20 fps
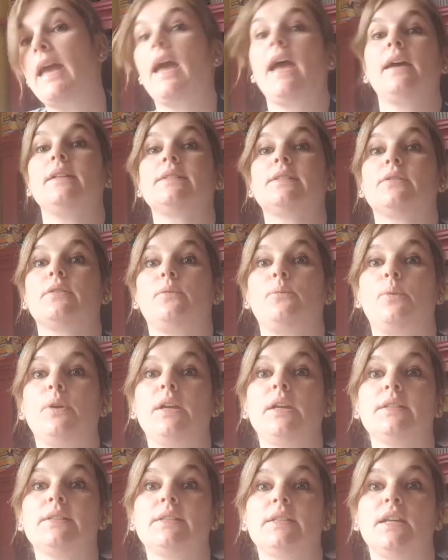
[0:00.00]
and so that we
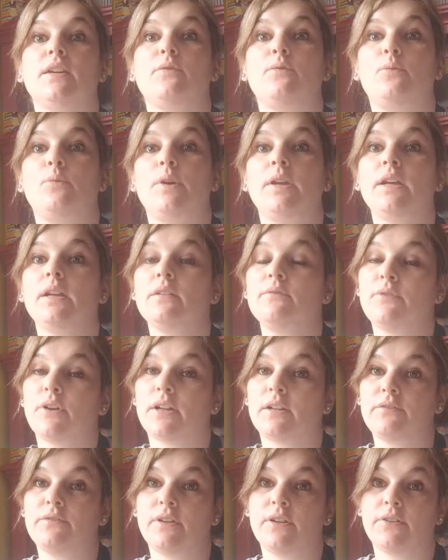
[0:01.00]
can see if we can
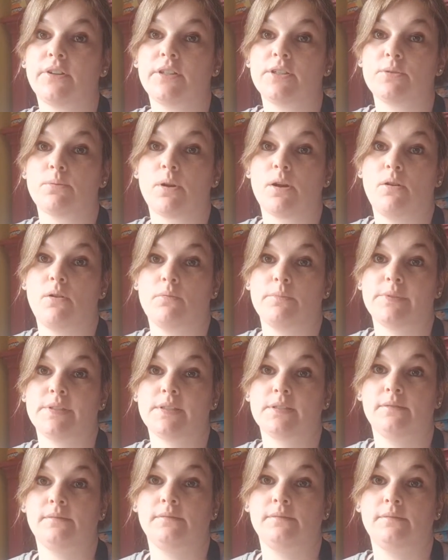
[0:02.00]
invite a fairy into our homes.